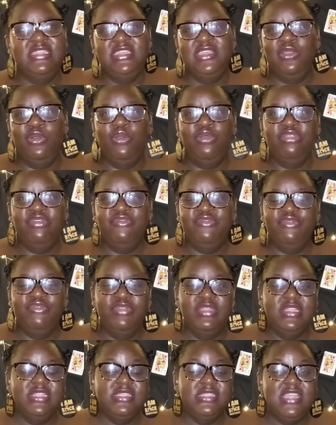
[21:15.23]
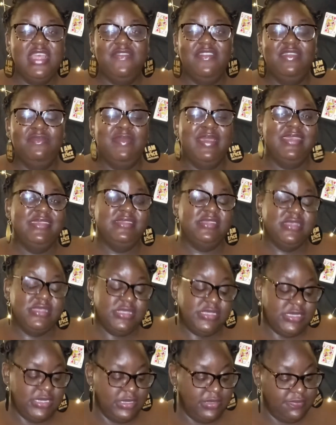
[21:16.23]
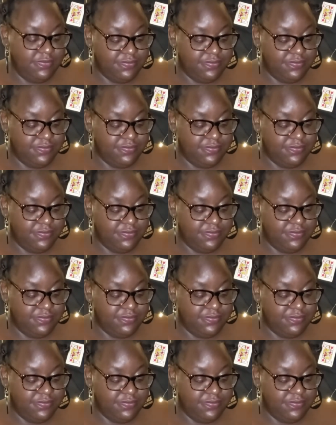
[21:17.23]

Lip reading: all the food and starving my sister.